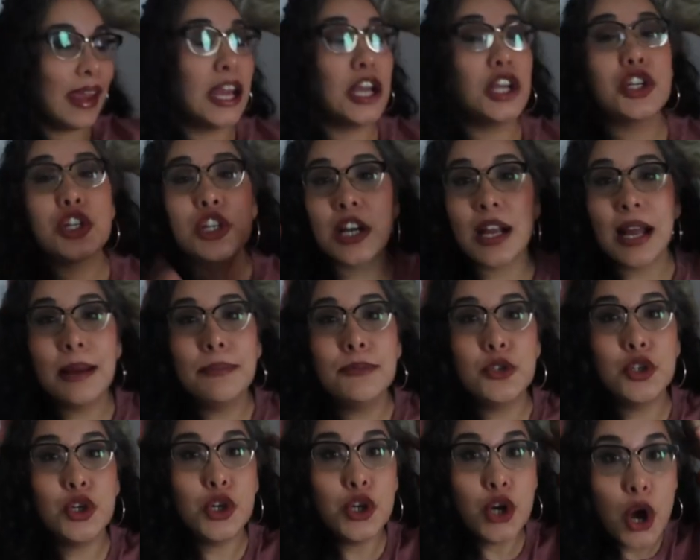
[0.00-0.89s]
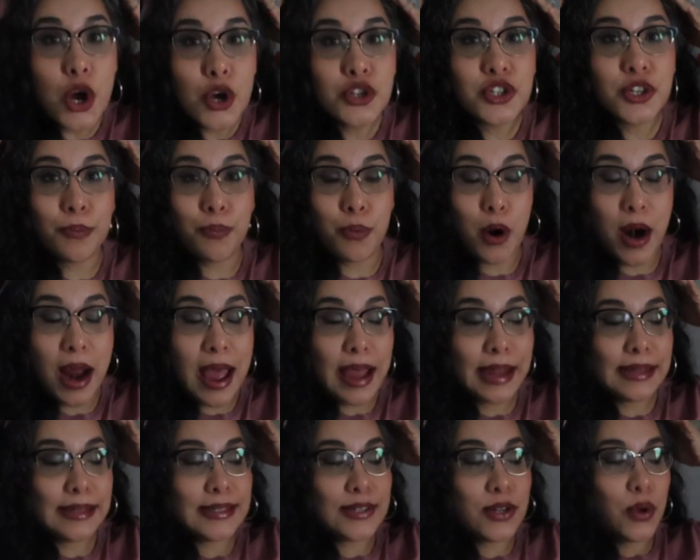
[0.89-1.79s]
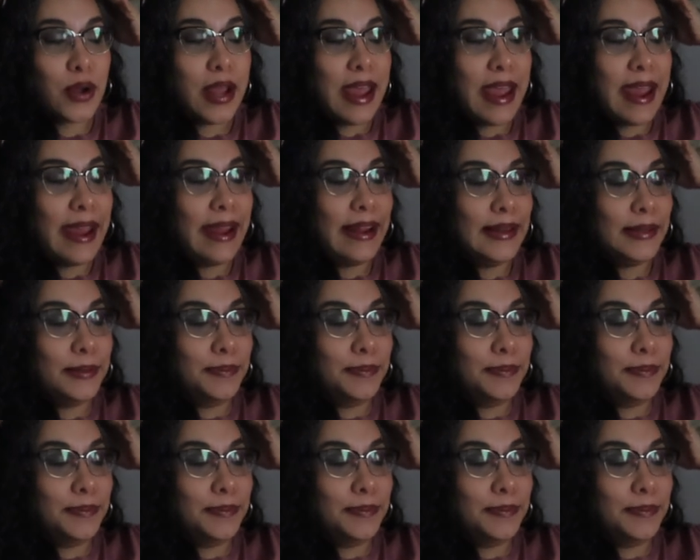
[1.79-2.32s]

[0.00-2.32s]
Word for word: It should come to no surprise, okay?